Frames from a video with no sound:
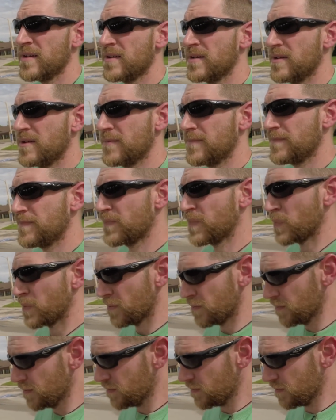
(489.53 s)
Um,
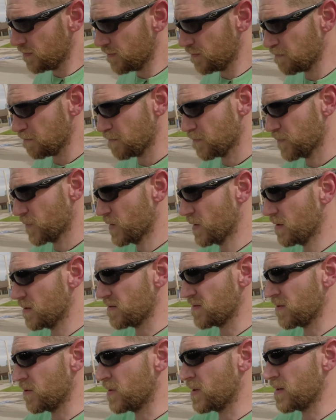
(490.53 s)

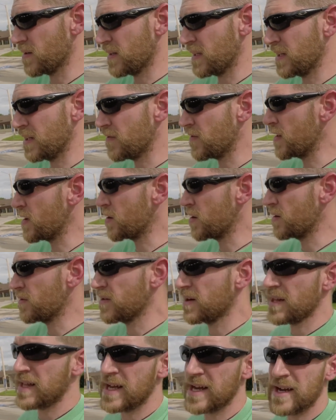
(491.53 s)
so it, anything
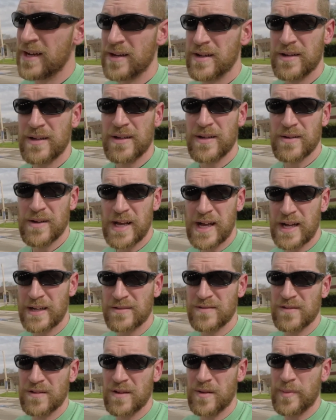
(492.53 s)
over that, it
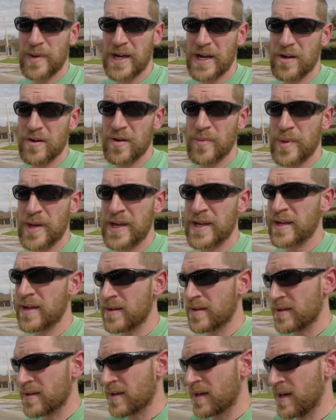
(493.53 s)
adds to the battery bank
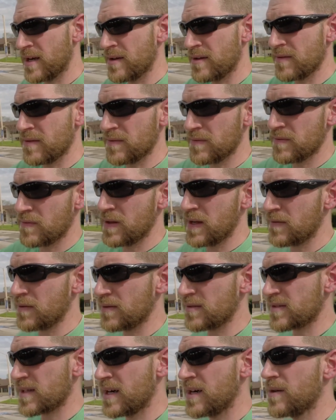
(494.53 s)
and it kind of
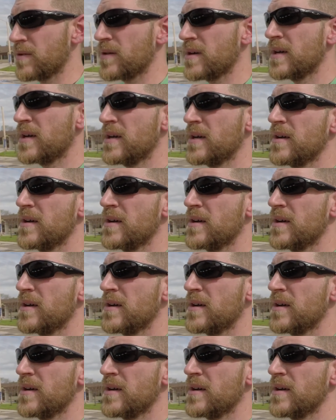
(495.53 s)
levels out.